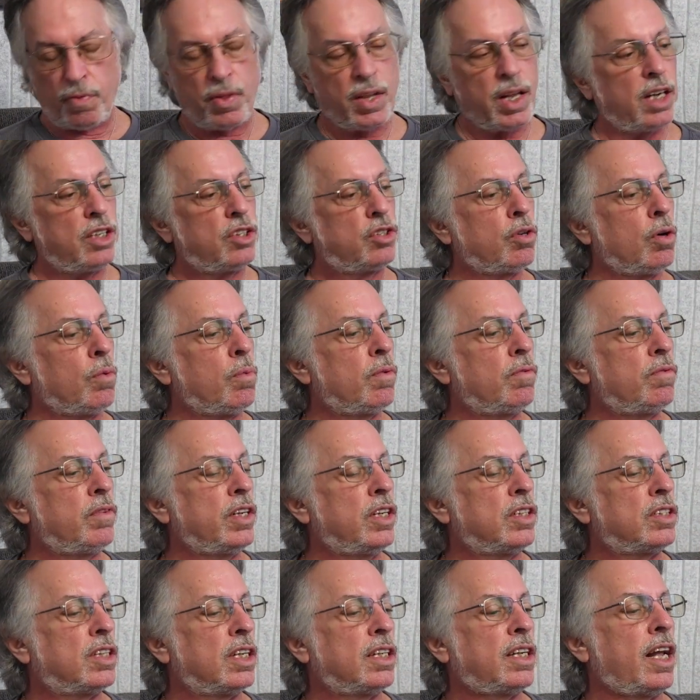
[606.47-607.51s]
I saw one video
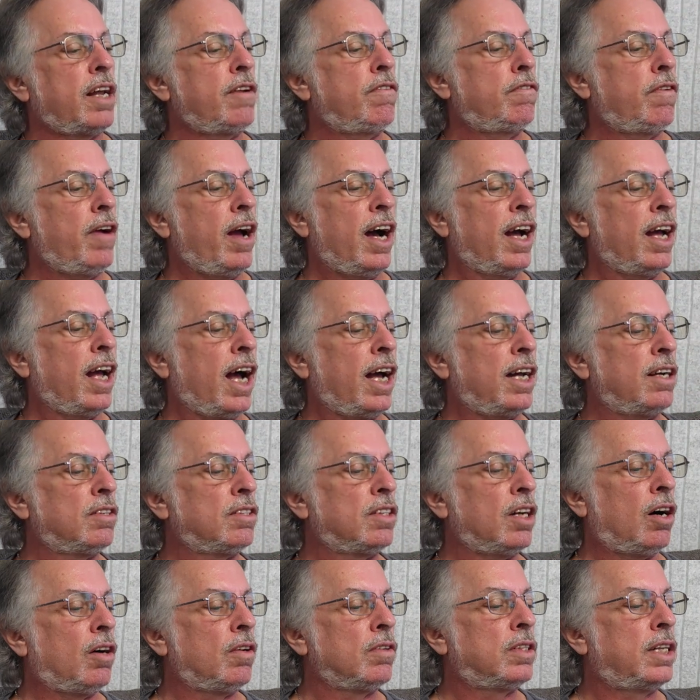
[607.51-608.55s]
said they feel, I don't
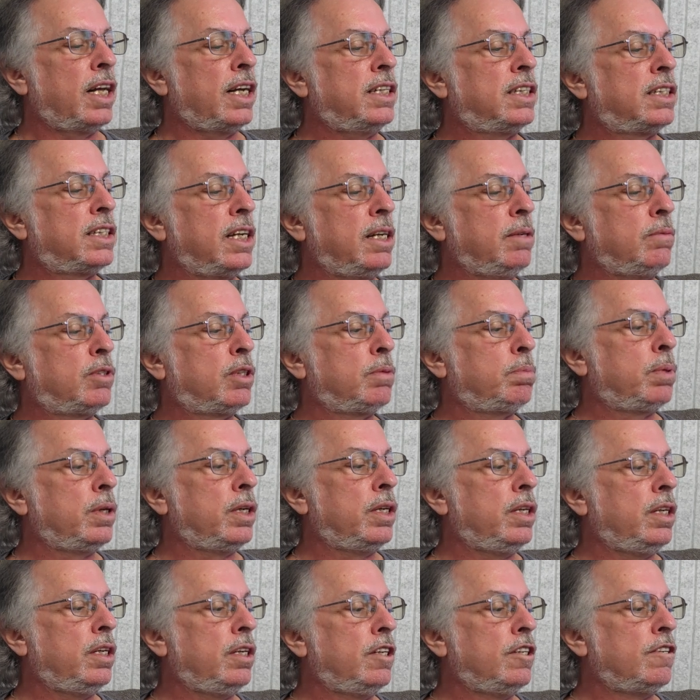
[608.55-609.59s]
know, they seem to
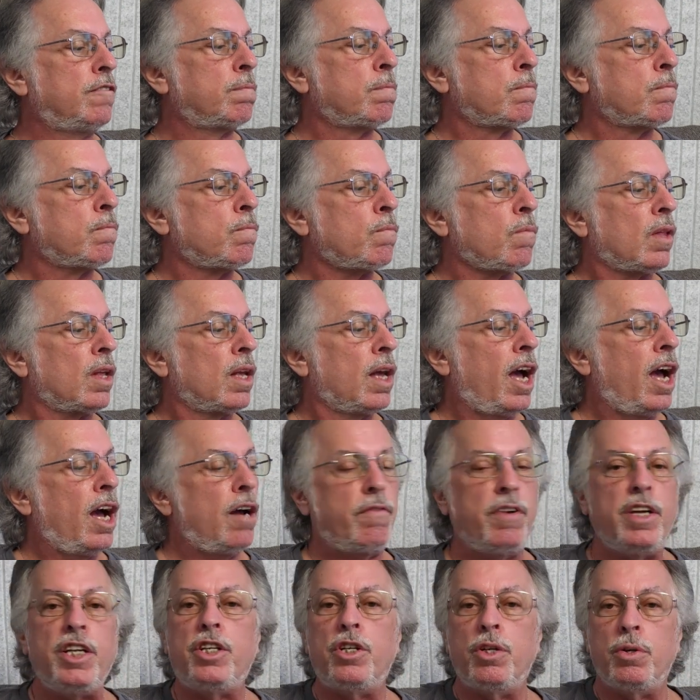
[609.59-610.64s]
be
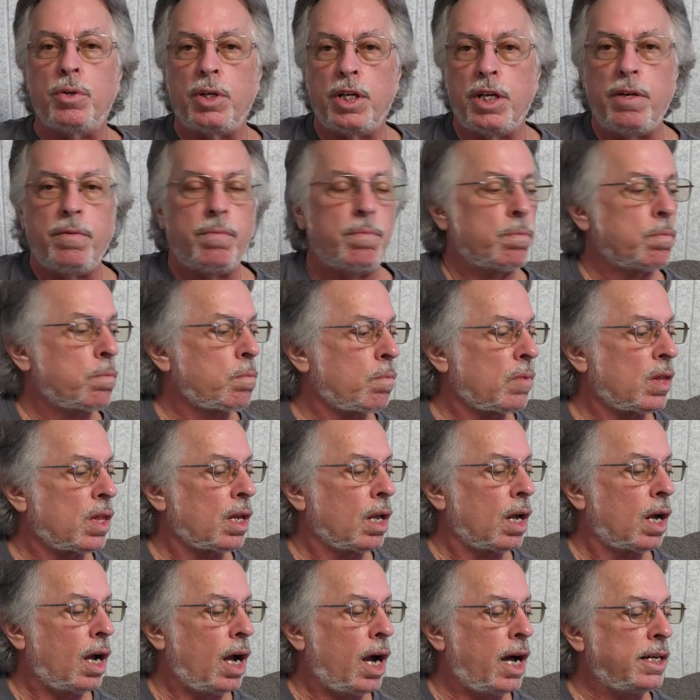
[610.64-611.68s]
heavy duty
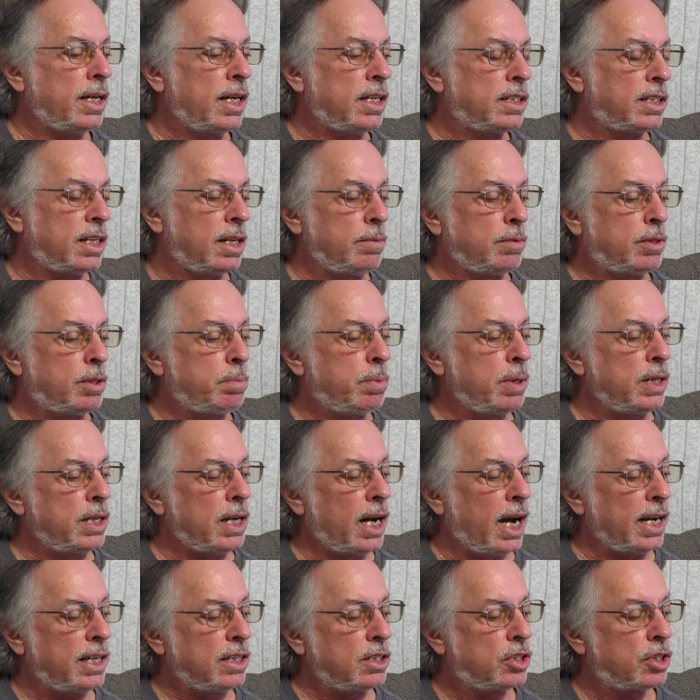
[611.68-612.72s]
and they seem to be
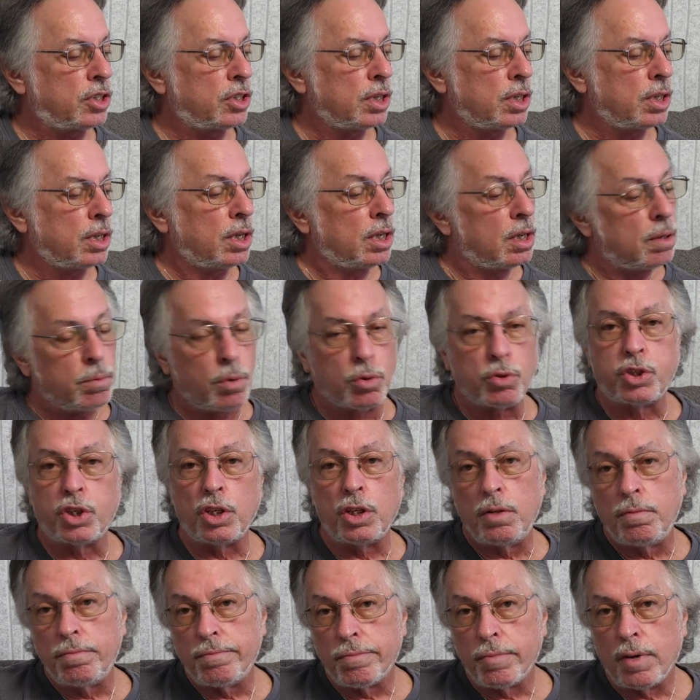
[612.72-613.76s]
nice. We'll see.
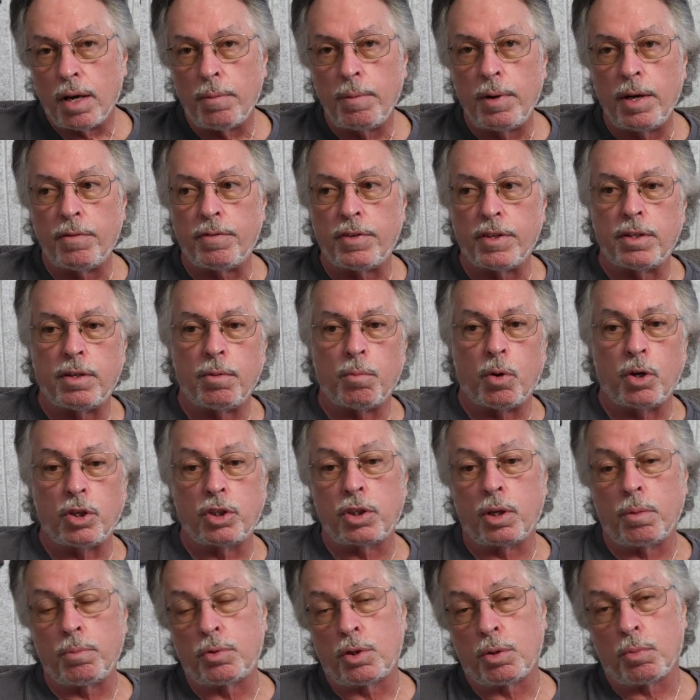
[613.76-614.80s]
I mean, if it's the worst
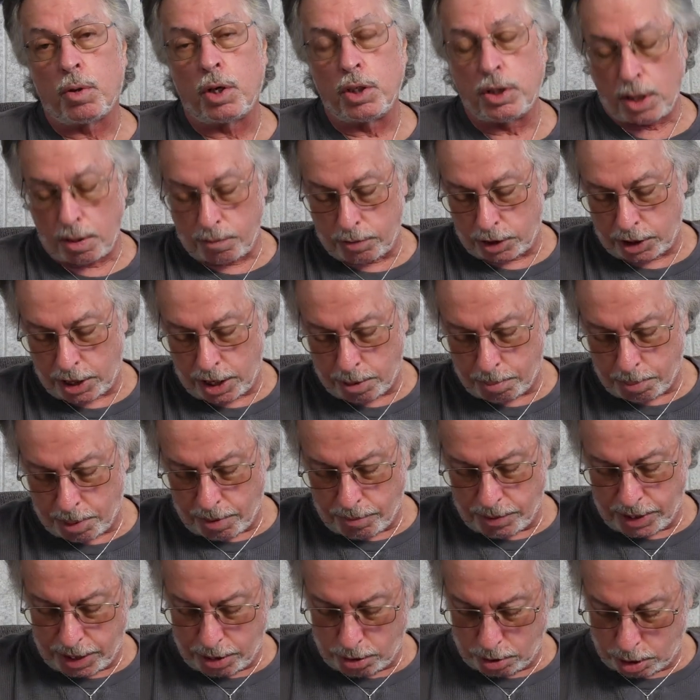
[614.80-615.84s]
comes to worst, I have to change, but
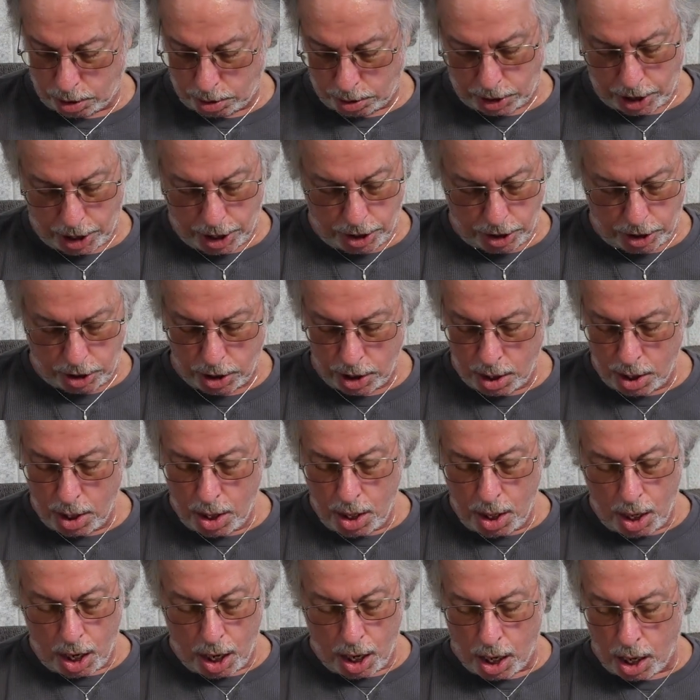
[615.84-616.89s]
everything else has changed.
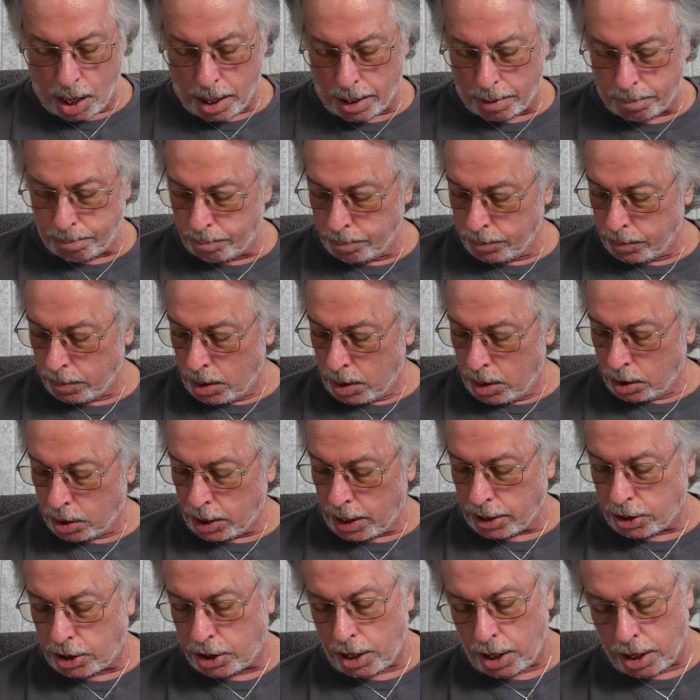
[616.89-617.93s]
So
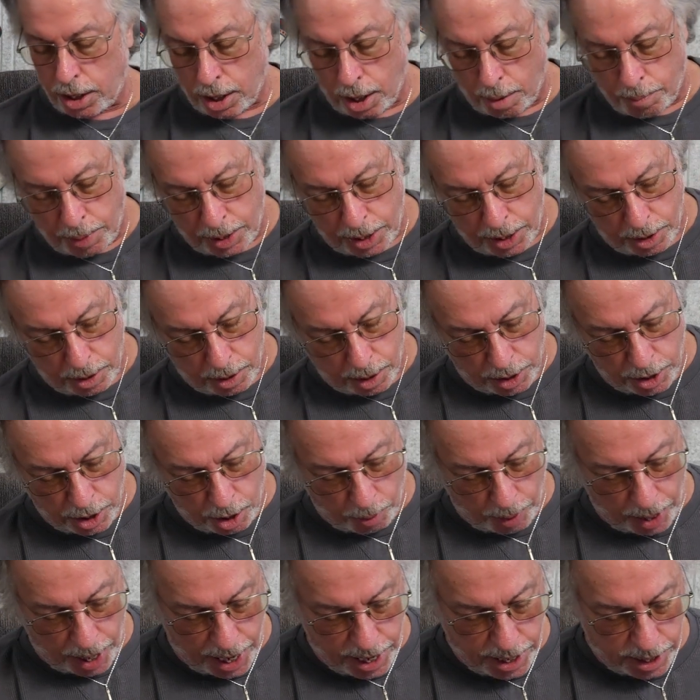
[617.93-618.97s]
that's it. I mean, you know,
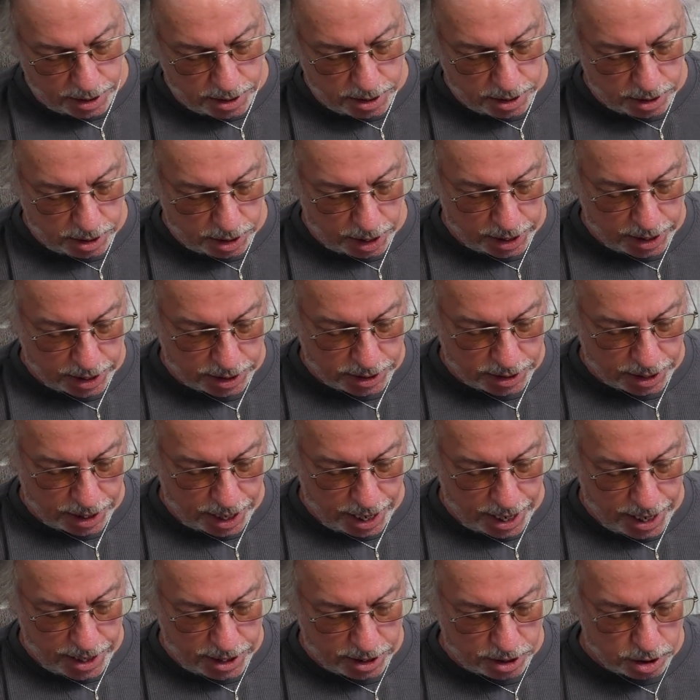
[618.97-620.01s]
I hated to, like I said, I
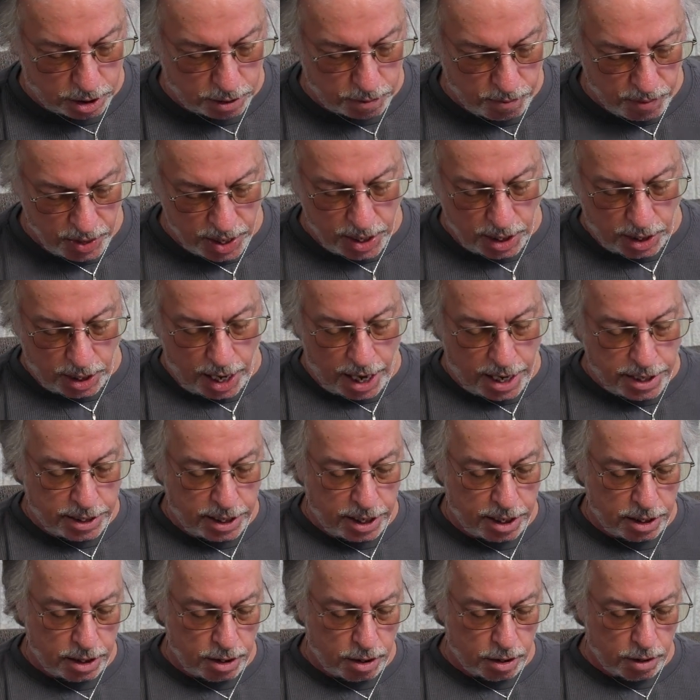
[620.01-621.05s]
hated to,
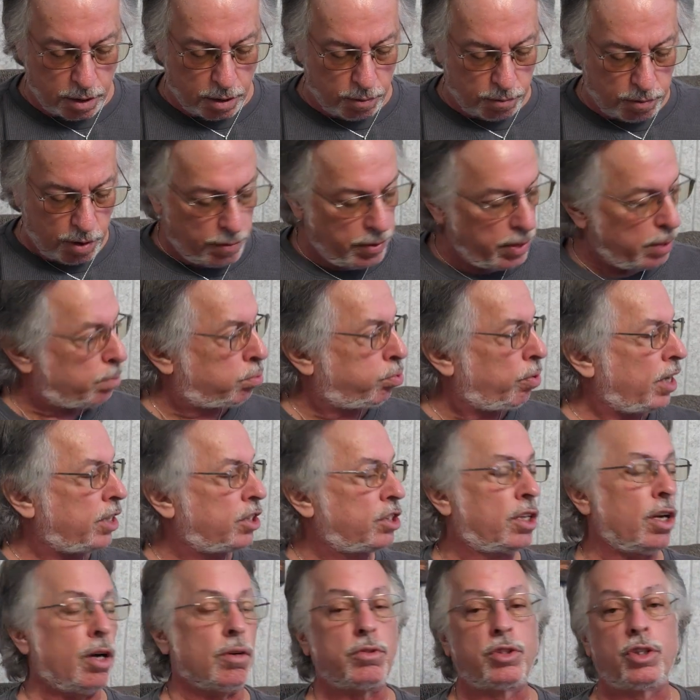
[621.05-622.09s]
and I'm very impressed
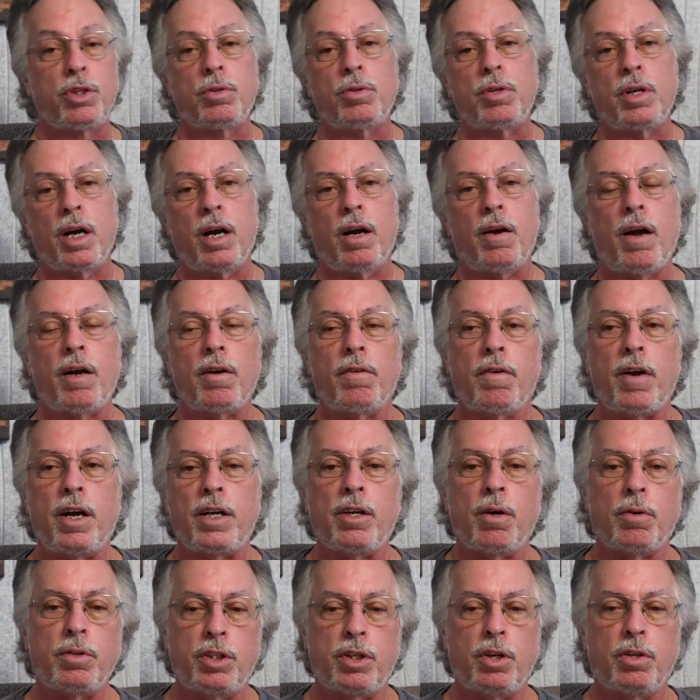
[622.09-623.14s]
though too. I
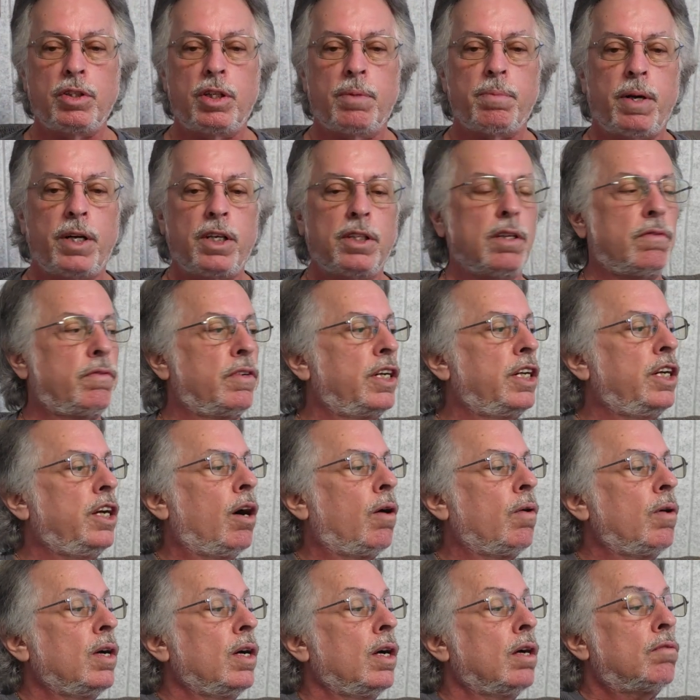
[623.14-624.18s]
know I told you in my other video,
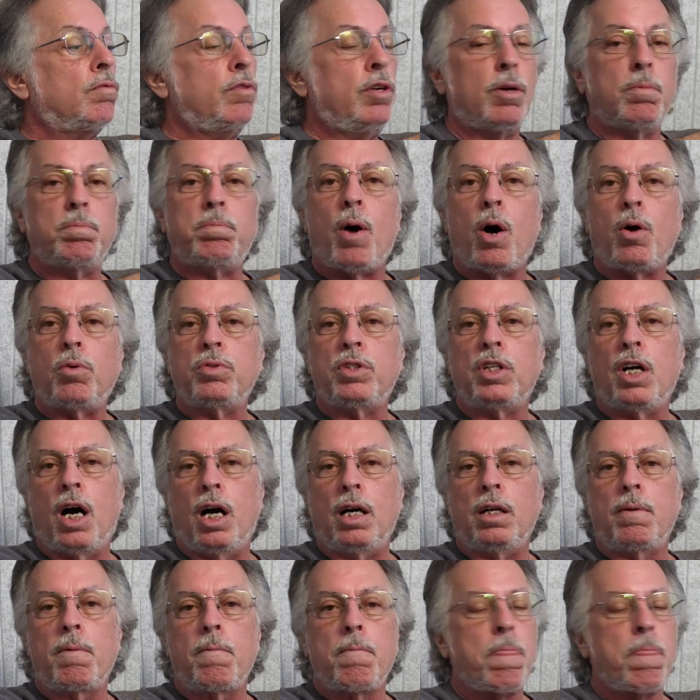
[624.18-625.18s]
real bone nut,